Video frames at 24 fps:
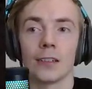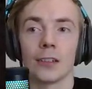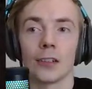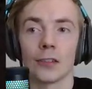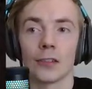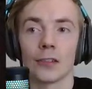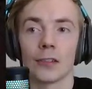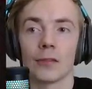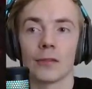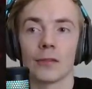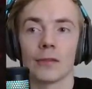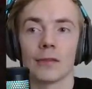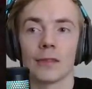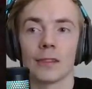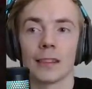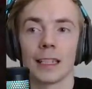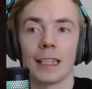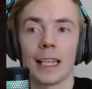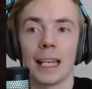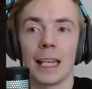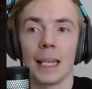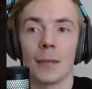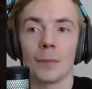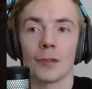just the
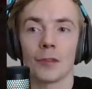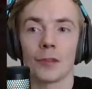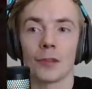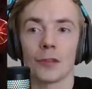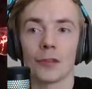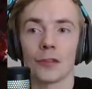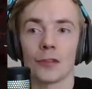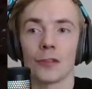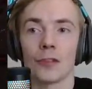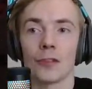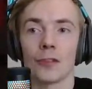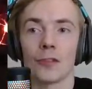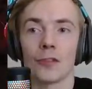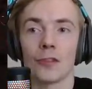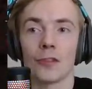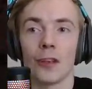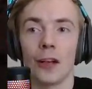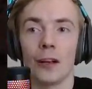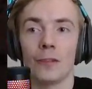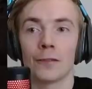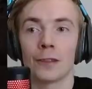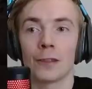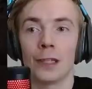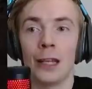game is just
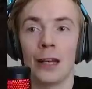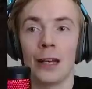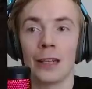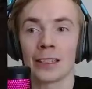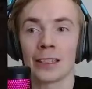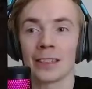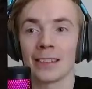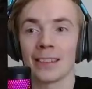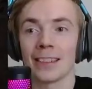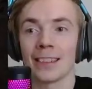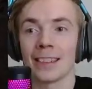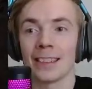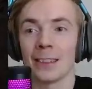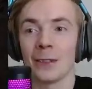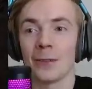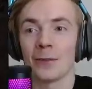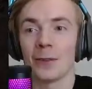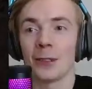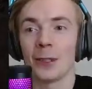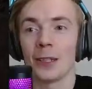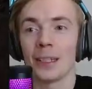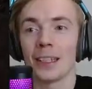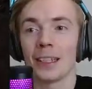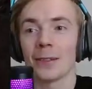soft locked and you have
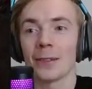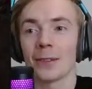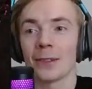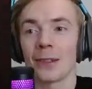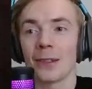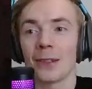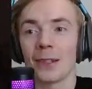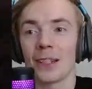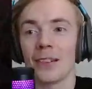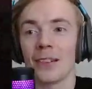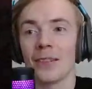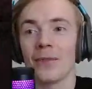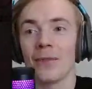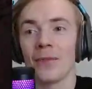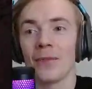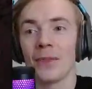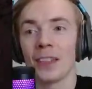no idea what's going on.